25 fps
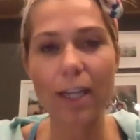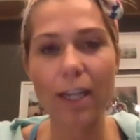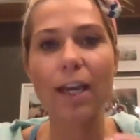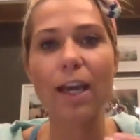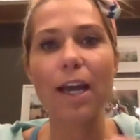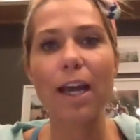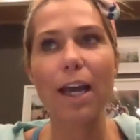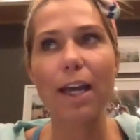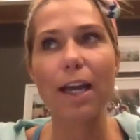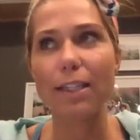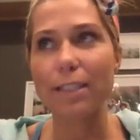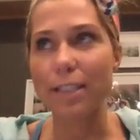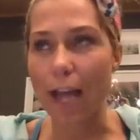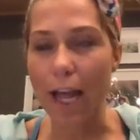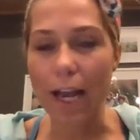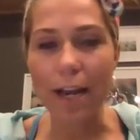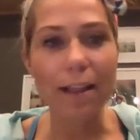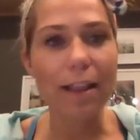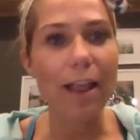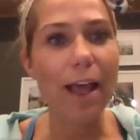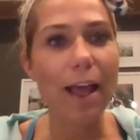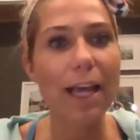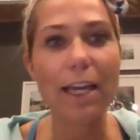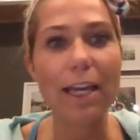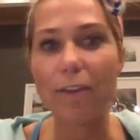It's kind of
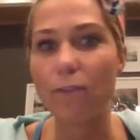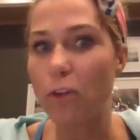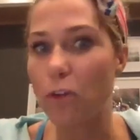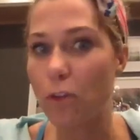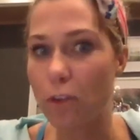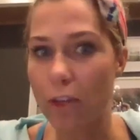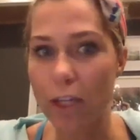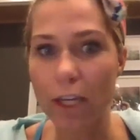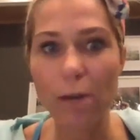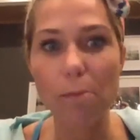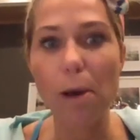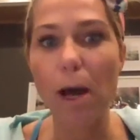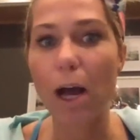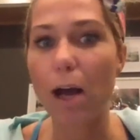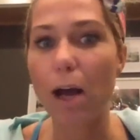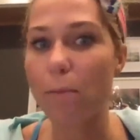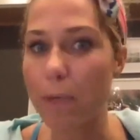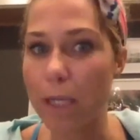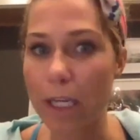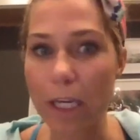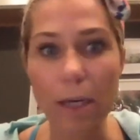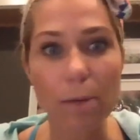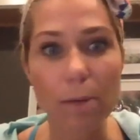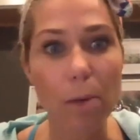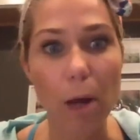like if you think about
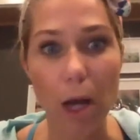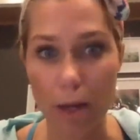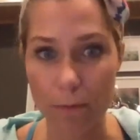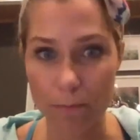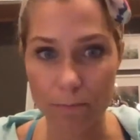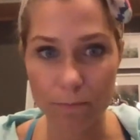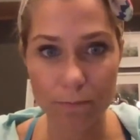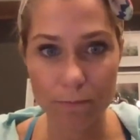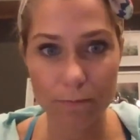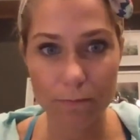being a mom.